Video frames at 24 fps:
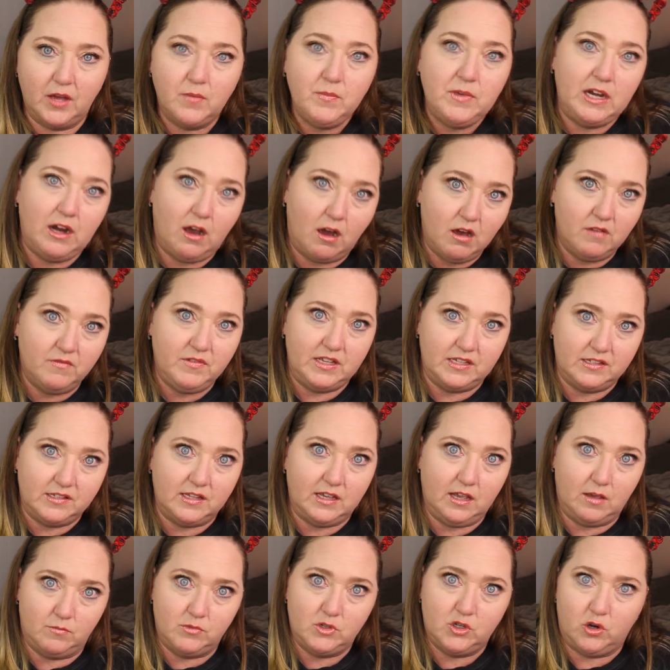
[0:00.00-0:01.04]
I mean,
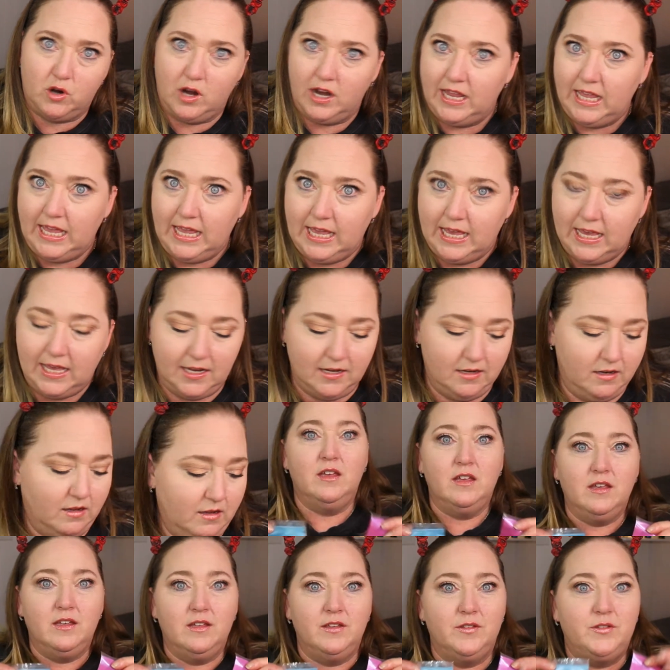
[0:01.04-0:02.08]
obviously I'm sure I can.
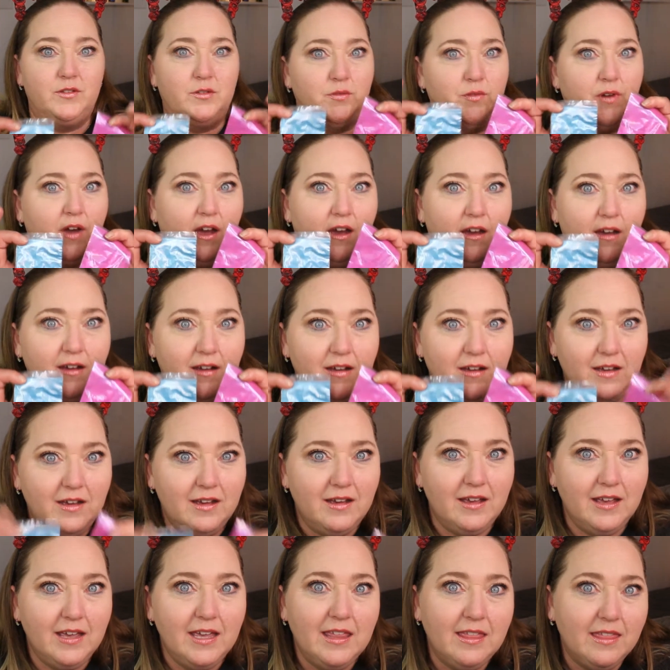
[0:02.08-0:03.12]
So
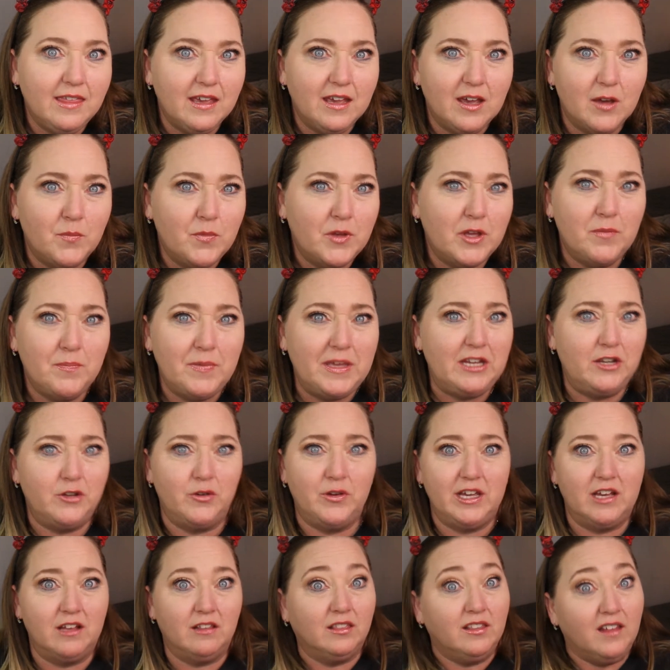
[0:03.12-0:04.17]
I think I'm gonna be
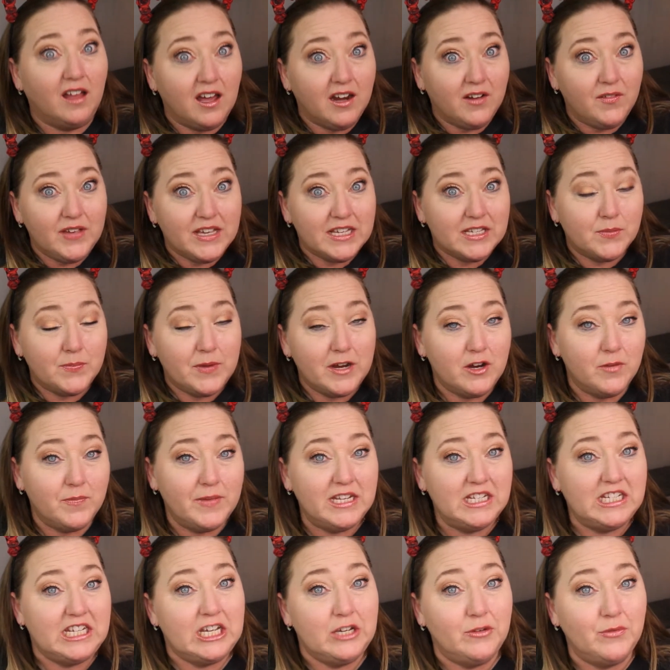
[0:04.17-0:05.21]
doing a lot of
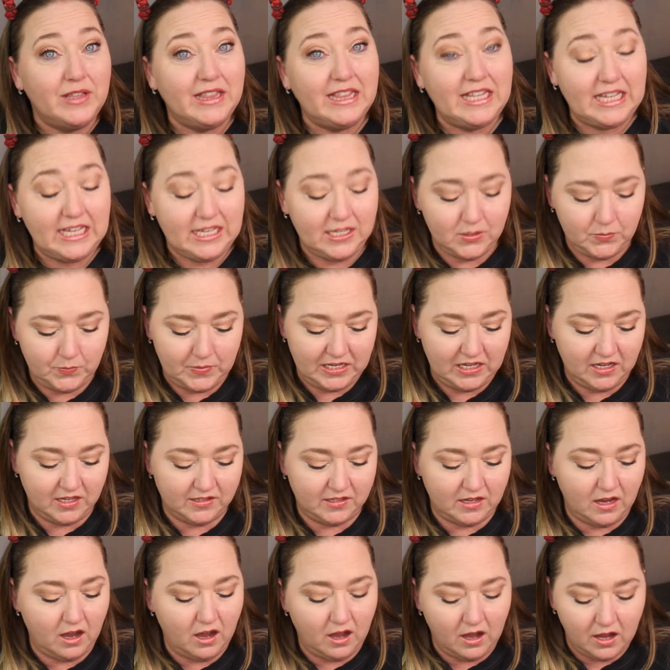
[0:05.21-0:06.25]
experimenting with these
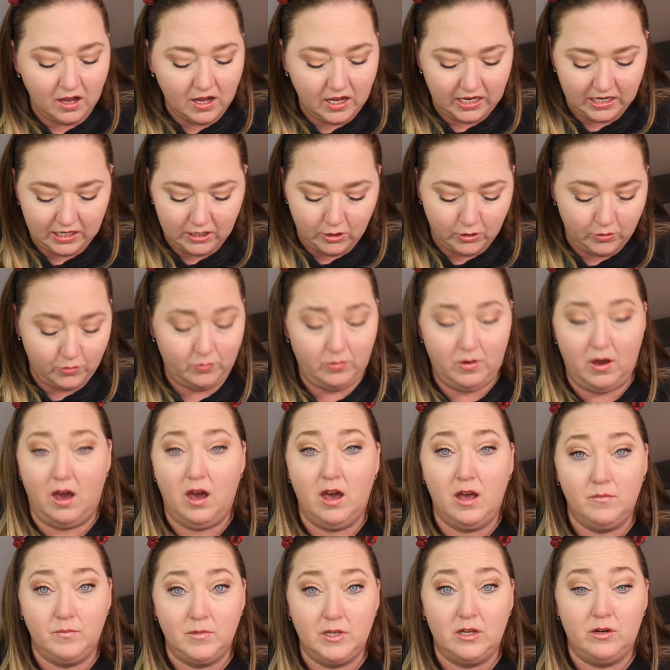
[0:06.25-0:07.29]
because I know
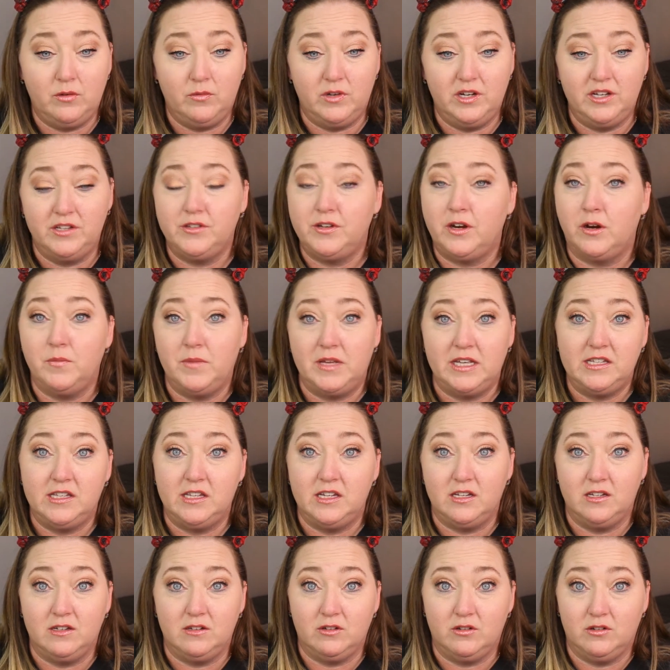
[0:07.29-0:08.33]
I'm gonna want to start
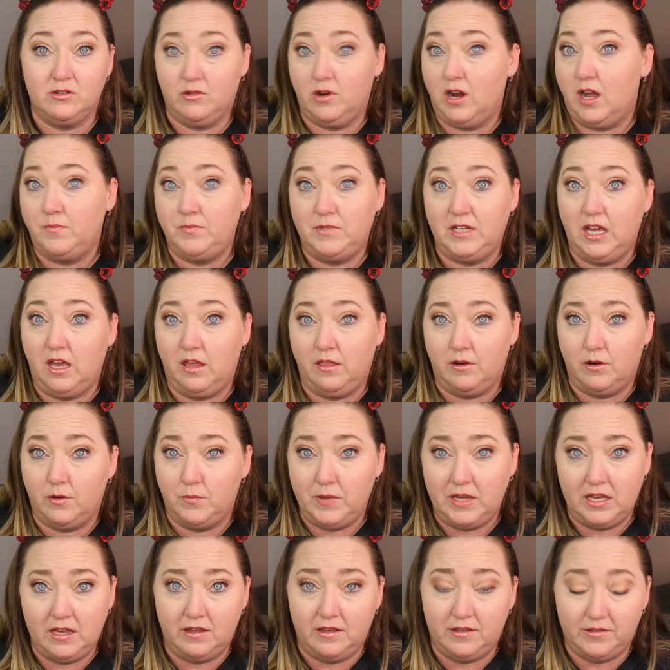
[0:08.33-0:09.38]
mixing crap together
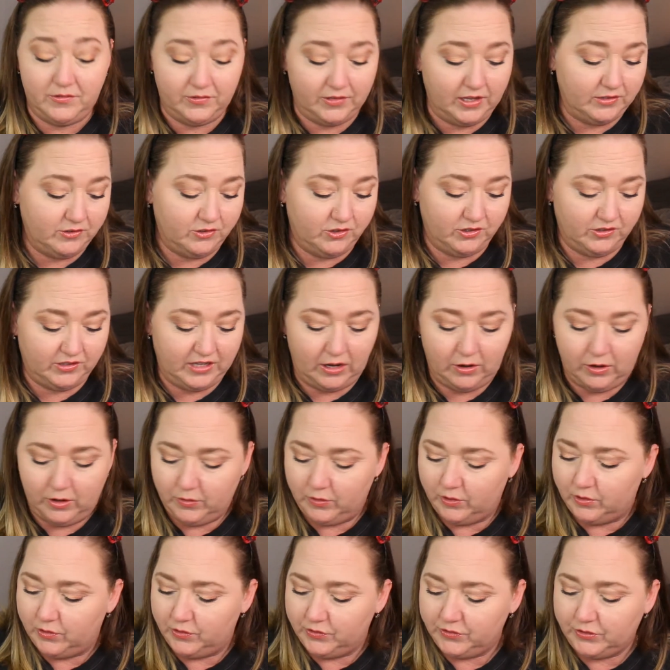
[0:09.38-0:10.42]
because that's just how I roll.